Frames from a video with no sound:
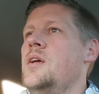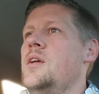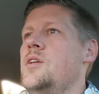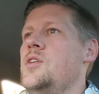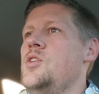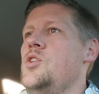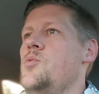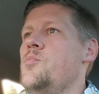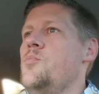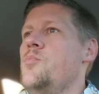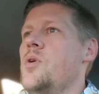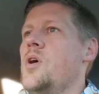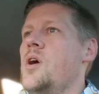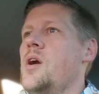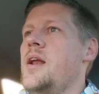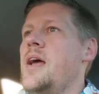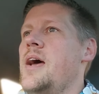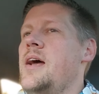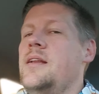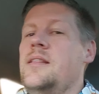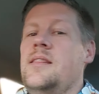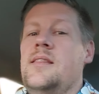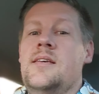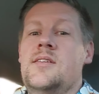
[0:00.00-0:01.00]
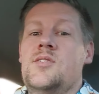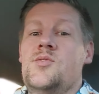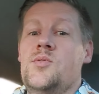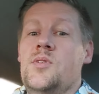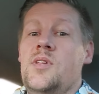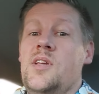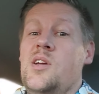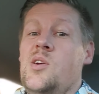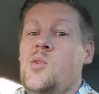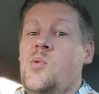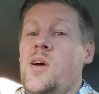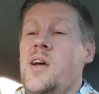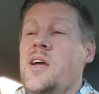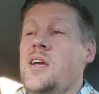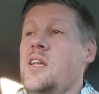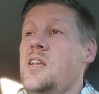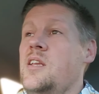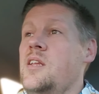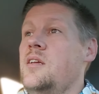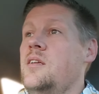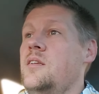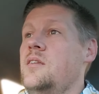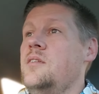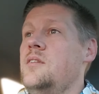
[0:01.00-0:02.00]
you burn out of this really quick,
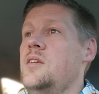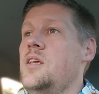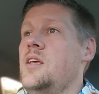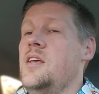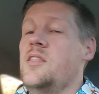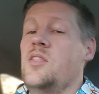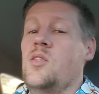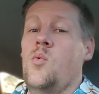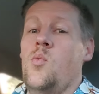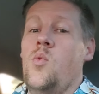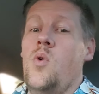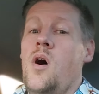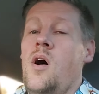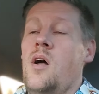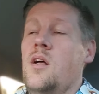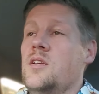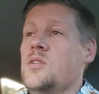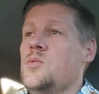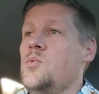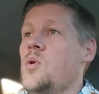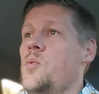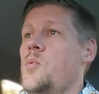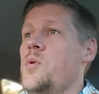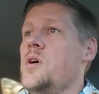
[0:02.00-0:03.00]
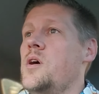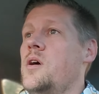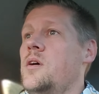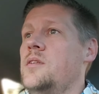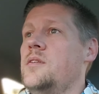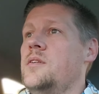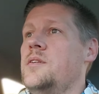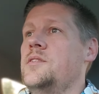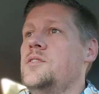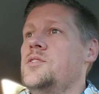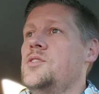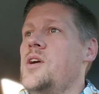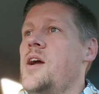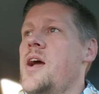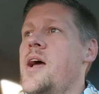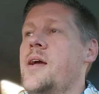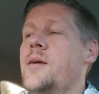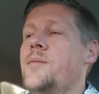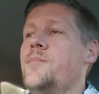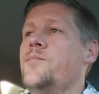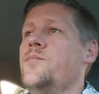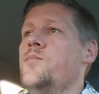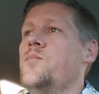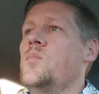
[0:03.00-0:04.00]
and you hit the wall, is what we called it in track.
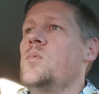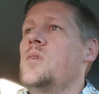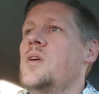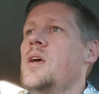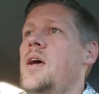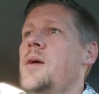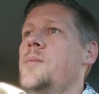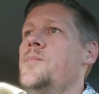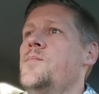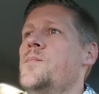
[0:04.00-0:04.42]
Okay.